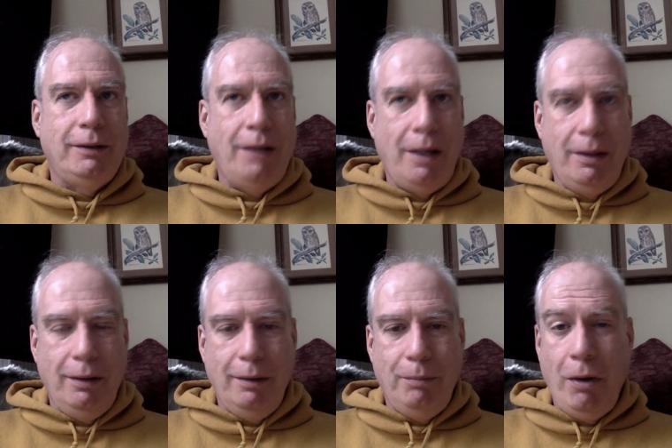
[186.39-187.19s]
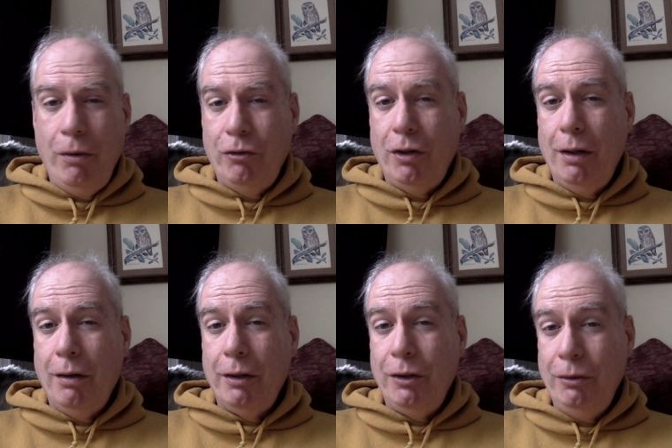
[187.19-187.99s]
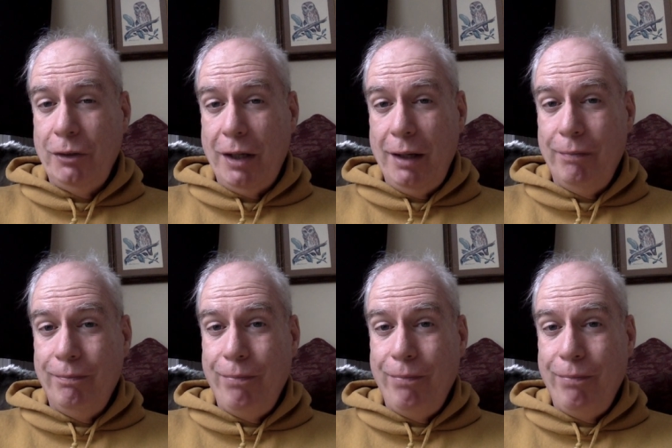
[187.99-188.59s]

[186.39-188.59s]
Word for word: done poetry on a Tuesday.